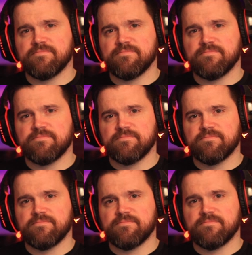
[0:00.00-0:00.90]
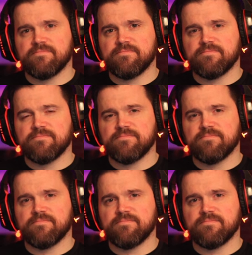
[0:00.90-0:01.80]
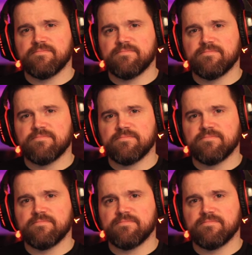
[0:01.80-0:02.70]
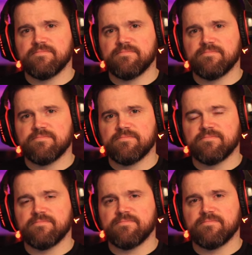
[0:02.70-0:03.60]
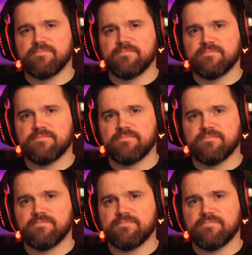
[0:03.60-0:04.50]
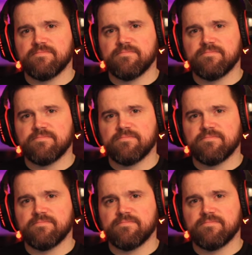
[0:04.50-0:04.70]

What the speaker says: The person shown says nothing.